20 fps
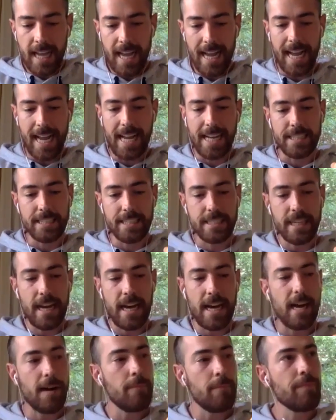And
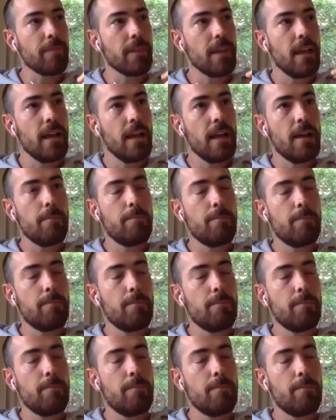
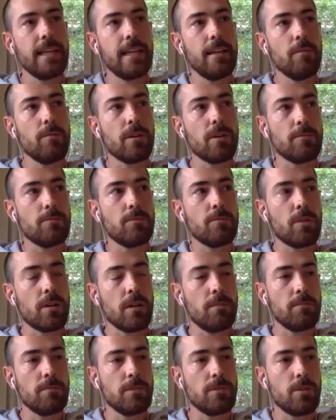basically what
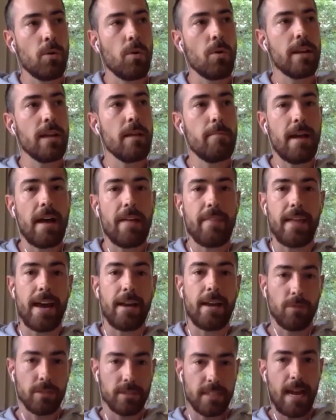I'm talking about
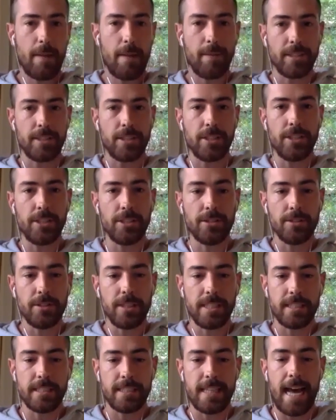that and what's happening to you
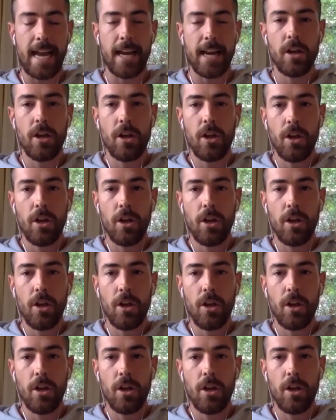is that